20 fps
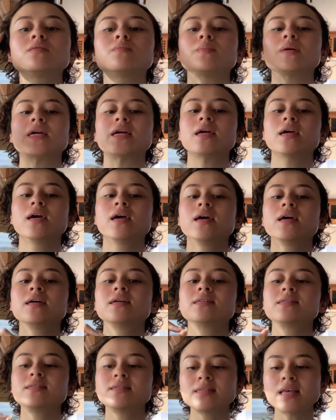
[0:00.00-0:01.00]
me,
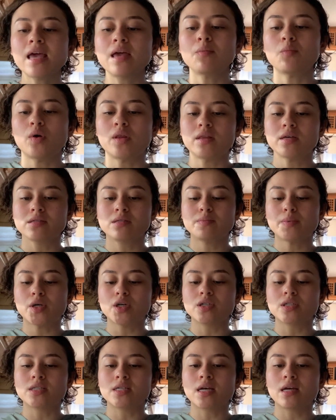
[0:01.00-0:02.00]
same with this
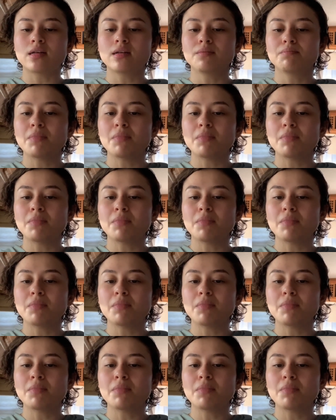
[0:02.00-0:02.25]
person.